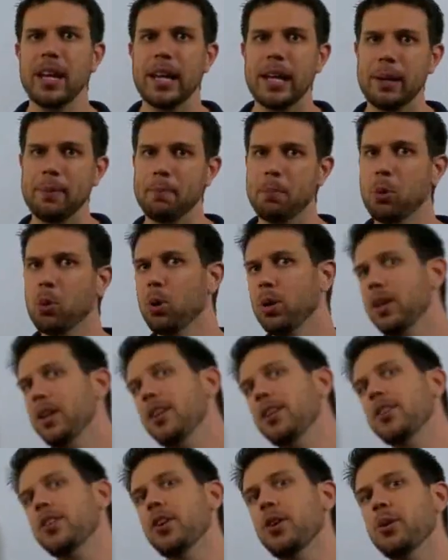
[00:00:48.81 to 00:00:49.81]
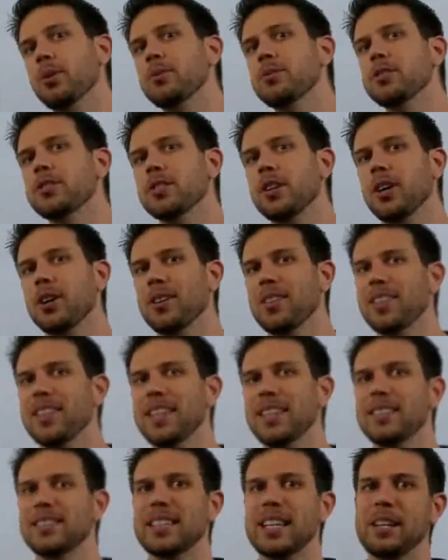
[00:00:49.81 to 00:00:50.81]
Important notes are
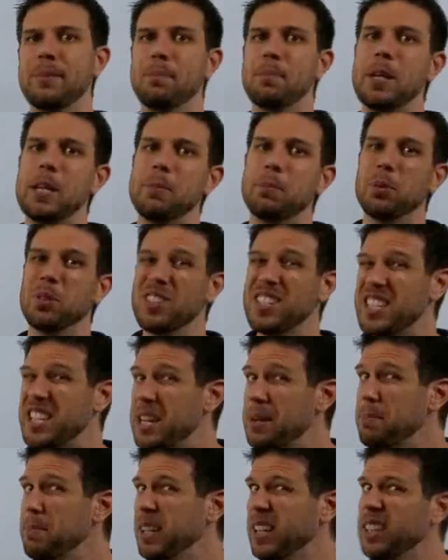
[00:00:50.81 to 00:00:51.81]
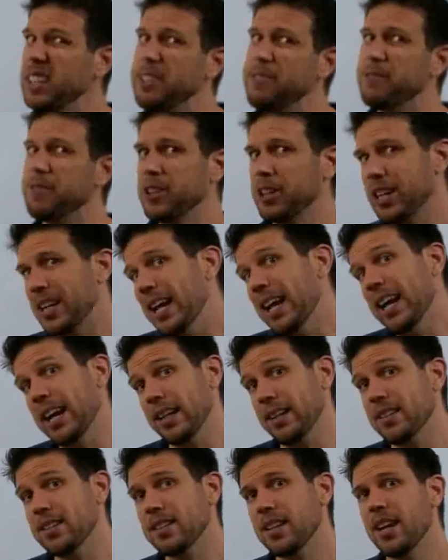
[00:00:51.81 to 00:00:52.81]
things that people typically
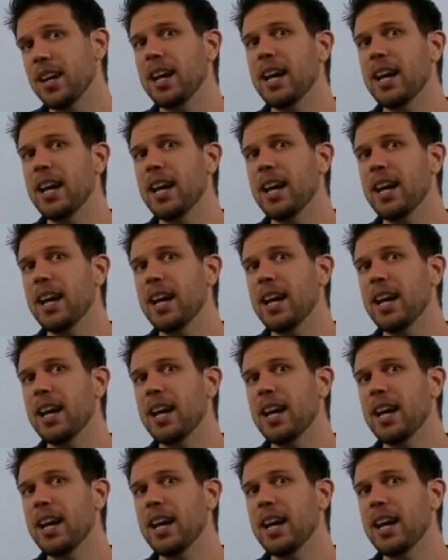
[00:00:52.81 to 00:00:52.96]
forget,